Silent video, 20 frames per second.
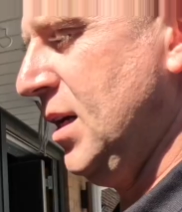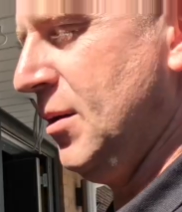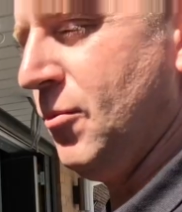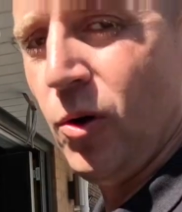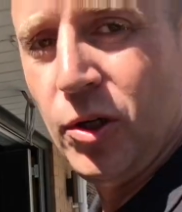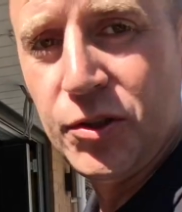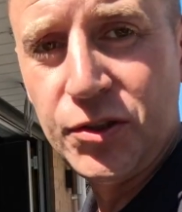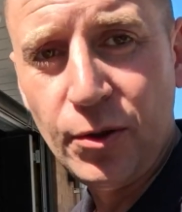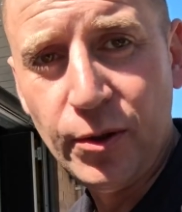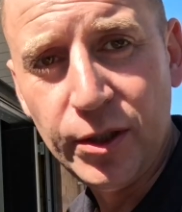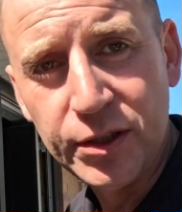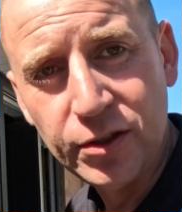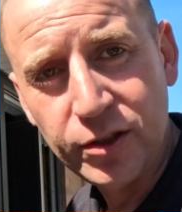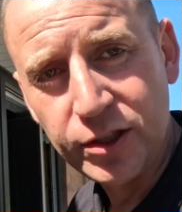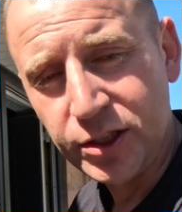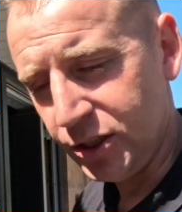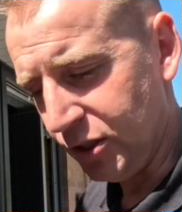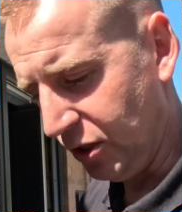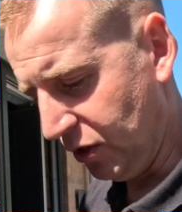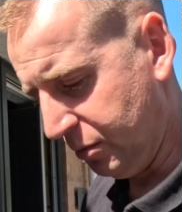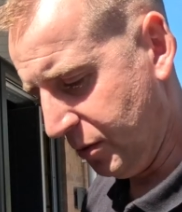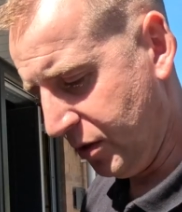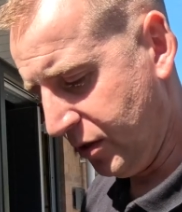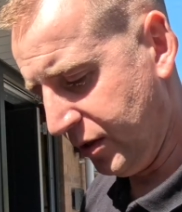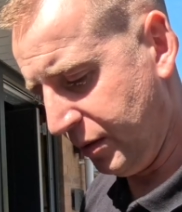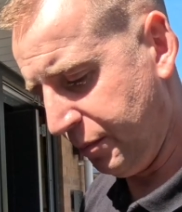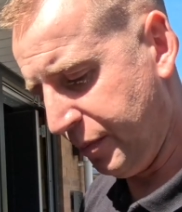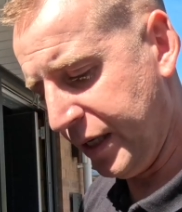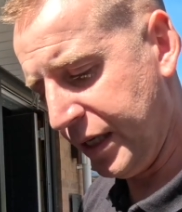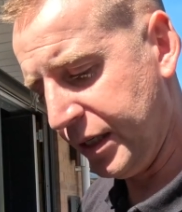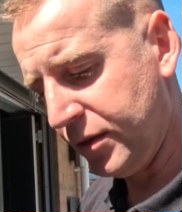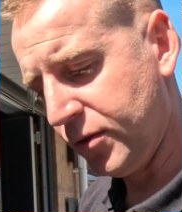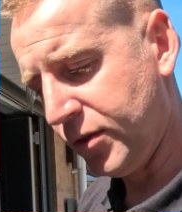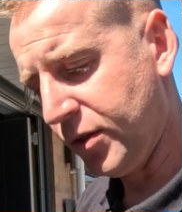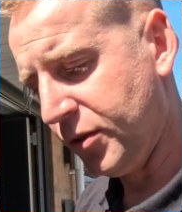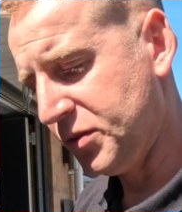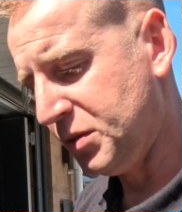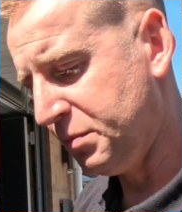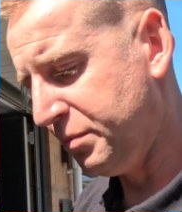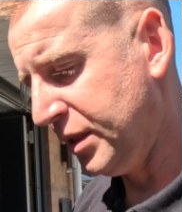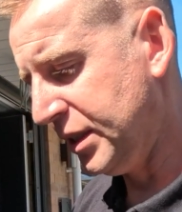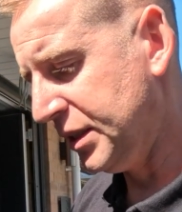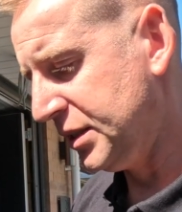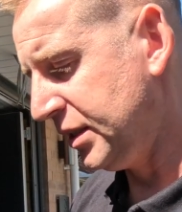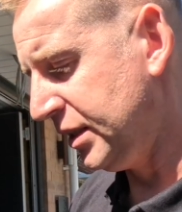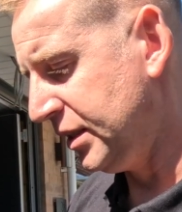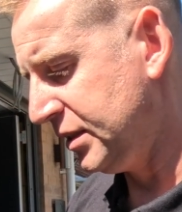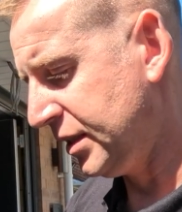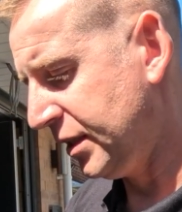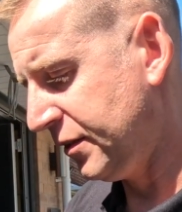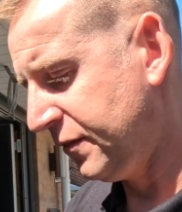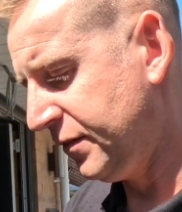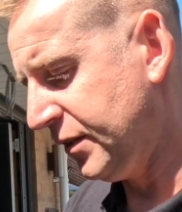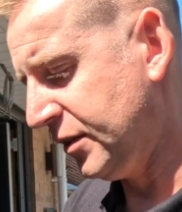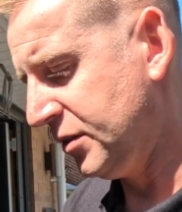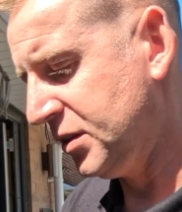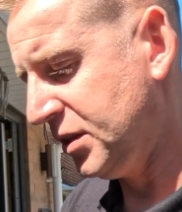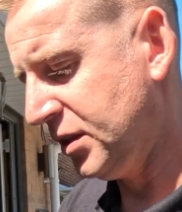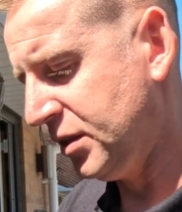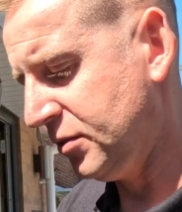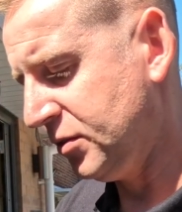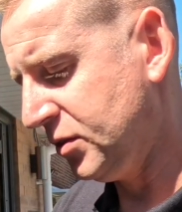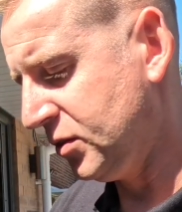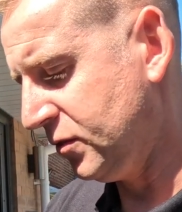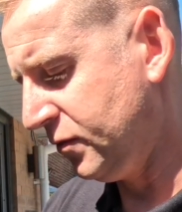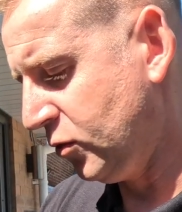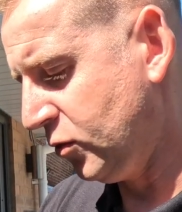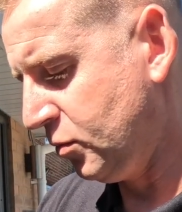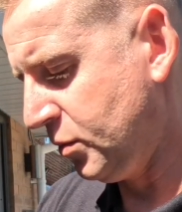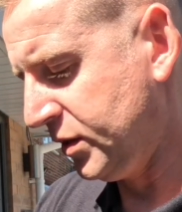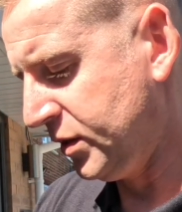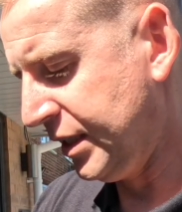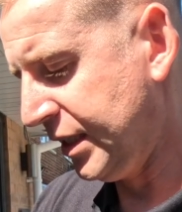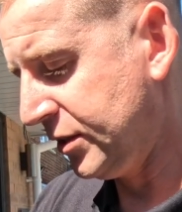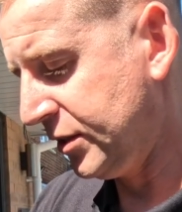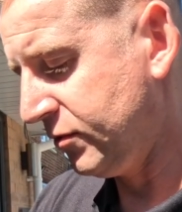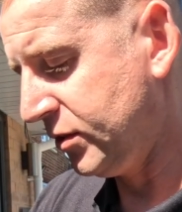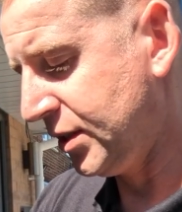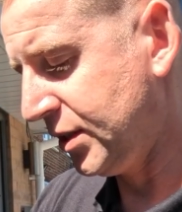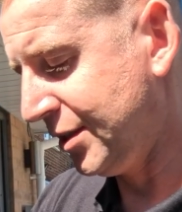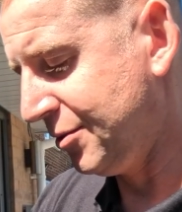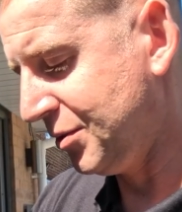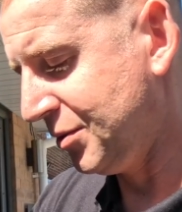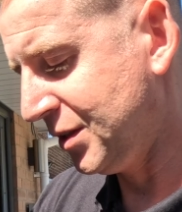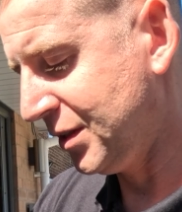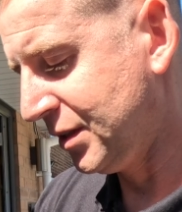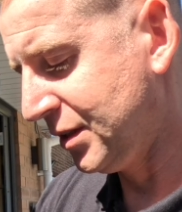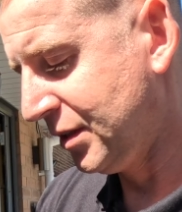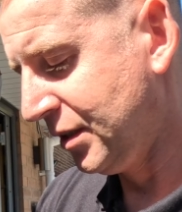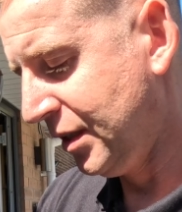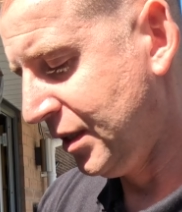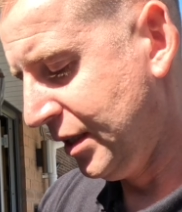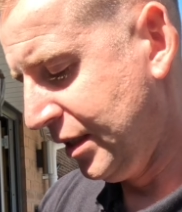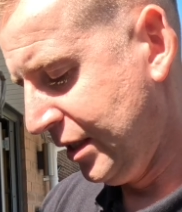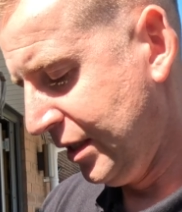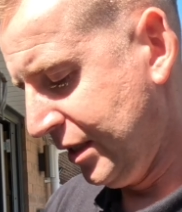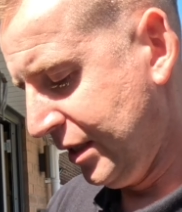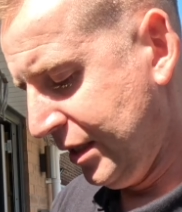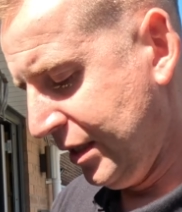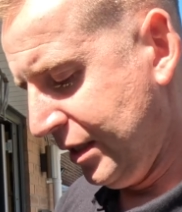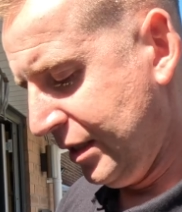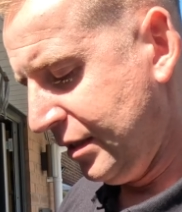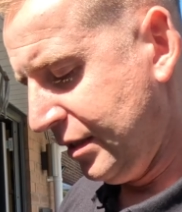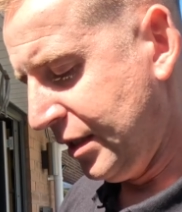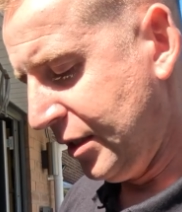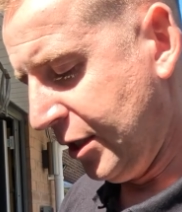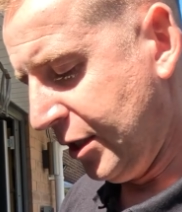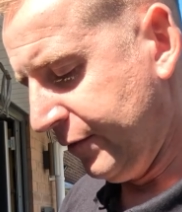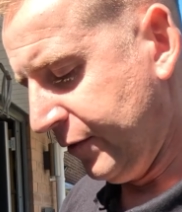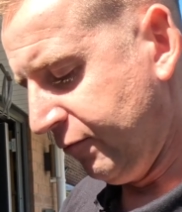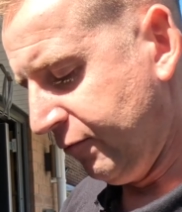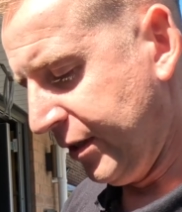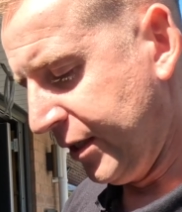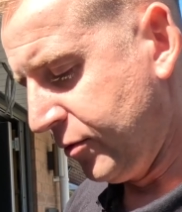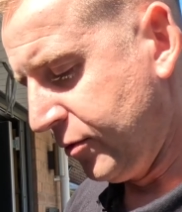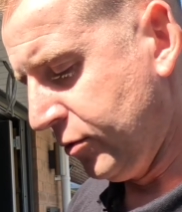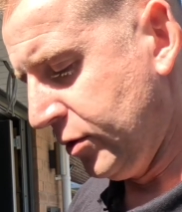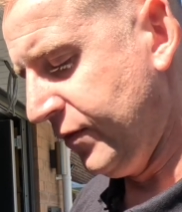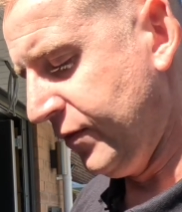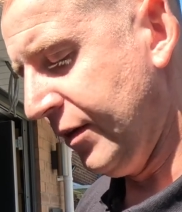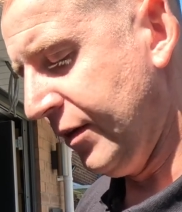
And what I do is I just use my iPad on Notability and take photos of all my test results and I have a record of